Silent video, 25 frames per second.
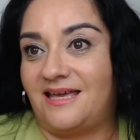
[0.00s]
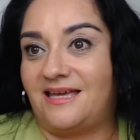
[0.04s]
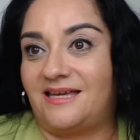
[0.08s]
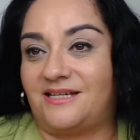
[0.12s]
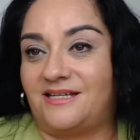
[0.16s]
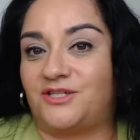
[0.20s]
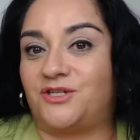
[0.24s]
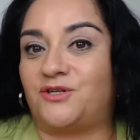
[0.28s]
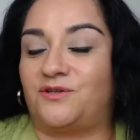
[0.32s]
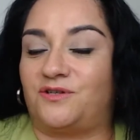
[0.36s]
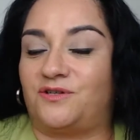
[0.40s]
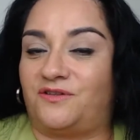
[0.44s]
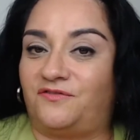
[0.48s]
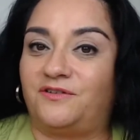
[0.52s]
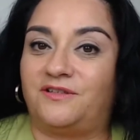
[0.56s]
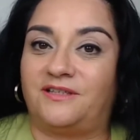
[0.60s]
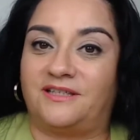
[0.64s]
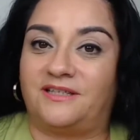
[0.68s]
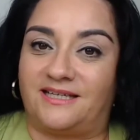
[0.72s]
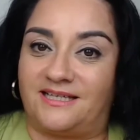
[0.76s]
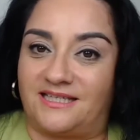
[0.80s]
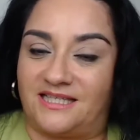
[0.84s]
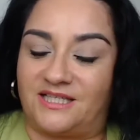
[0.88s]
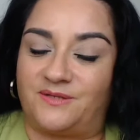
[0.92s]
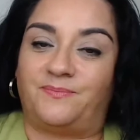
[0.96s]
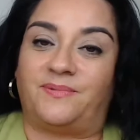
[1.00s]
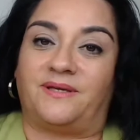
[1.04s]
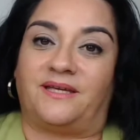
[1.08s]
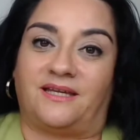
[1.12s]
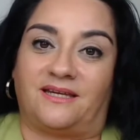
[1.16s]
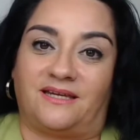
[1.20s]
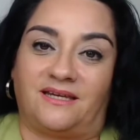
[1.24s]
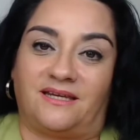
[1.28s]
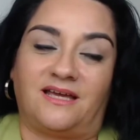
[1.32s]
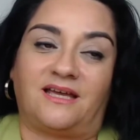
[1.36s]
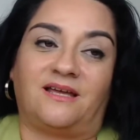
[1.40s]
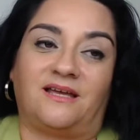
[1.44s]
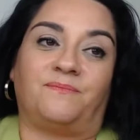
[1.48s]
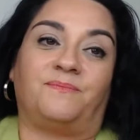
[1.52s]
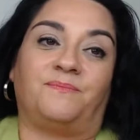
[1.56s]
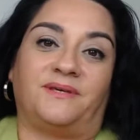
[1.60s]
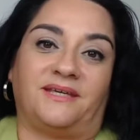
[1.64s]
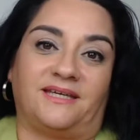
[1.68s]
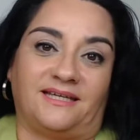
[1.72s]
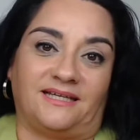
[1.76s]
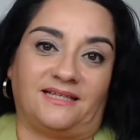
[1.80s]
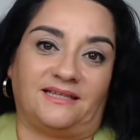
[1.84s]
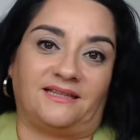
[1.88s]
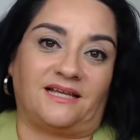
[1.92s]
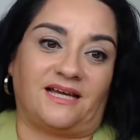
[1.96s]
truthfully, it's been a
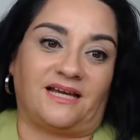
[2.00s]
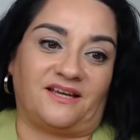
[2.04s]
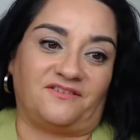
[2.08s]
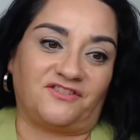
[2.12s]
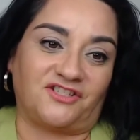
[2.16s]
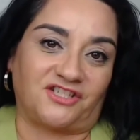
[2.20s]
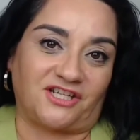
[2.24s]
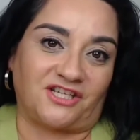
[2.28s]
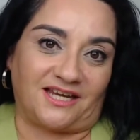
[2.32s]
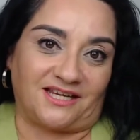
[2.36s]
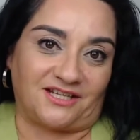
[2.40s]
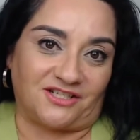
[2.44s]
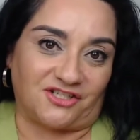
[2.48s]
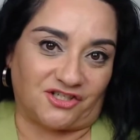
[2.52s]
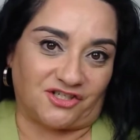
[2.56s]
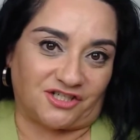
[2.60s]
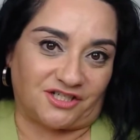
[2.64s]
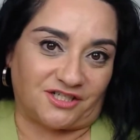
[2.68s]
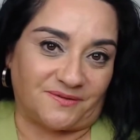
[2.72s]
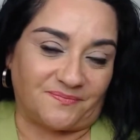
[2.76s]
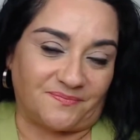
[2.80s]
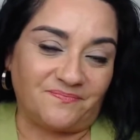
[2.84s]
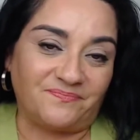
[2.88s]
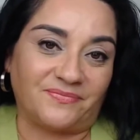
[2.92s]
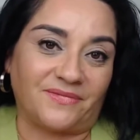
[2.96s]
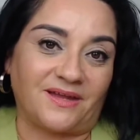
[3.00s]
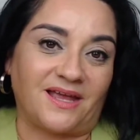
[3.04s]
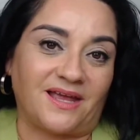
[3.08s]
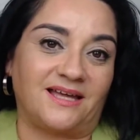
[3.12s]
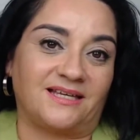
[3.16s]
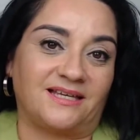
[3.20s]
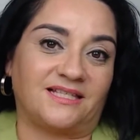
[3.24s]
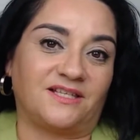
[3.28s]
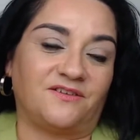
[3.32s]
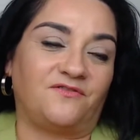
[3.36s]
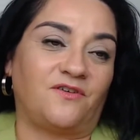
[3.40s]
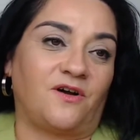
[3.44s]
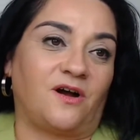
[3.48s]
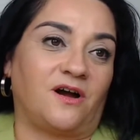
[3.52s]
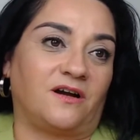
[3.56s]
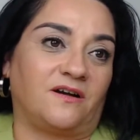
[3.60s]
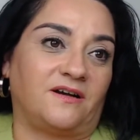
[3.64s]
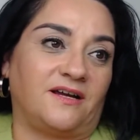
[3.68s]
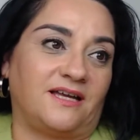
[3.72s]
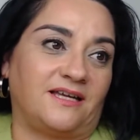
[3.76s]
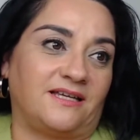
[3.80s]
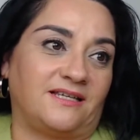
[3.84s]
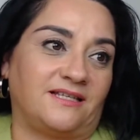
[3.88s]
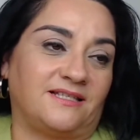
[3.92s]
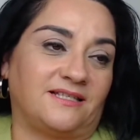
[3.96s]
big life changer as far
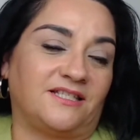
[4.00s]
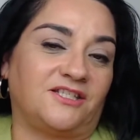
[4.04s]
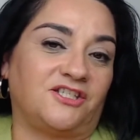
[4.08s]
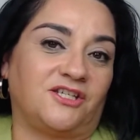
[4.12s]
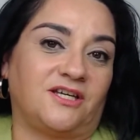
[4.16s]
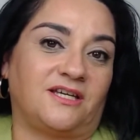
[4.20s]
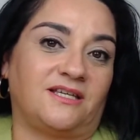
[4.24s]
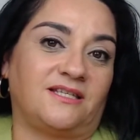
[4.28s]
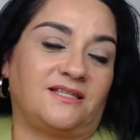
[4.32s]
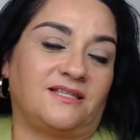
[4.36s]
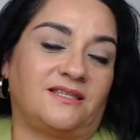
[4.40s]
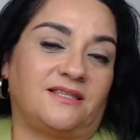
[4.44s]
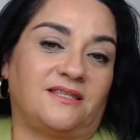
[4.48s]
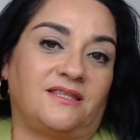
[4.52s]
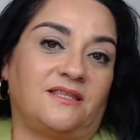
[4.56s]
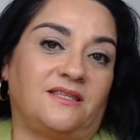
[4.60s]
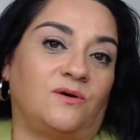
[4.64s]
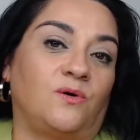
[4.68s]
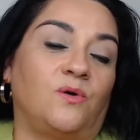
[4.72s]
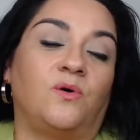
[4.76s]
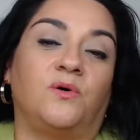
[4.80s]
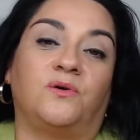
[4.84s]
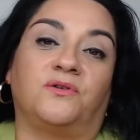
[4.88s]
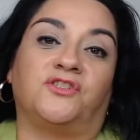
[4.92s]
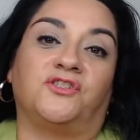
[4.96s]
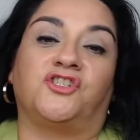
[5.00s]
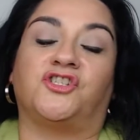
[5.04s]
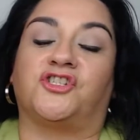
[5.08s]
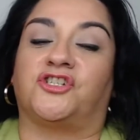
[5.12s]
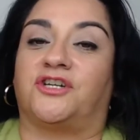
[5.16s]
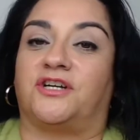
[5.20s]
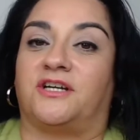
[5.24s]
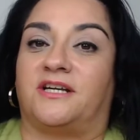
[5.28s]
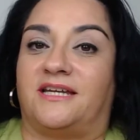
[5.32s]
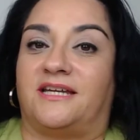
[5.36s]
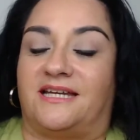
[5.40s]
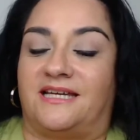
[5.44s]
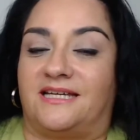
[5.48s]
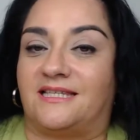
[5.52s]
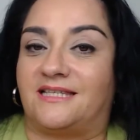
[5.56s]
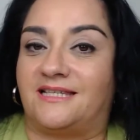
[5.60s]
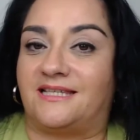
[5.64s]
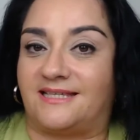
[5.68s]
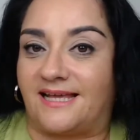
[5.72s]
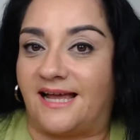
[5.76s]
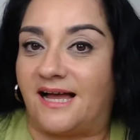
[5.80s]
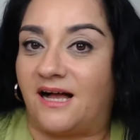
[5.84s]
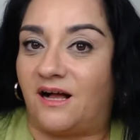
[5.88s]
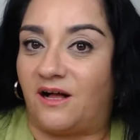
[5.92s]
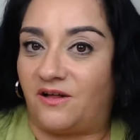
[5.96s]
as just the whole journey
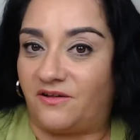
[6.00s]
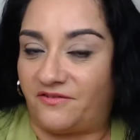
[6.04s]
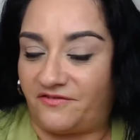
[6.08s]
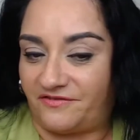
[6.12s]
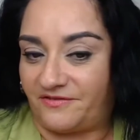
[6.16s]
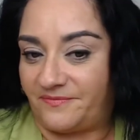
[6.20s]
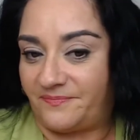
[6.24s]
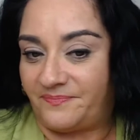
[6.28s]
itself.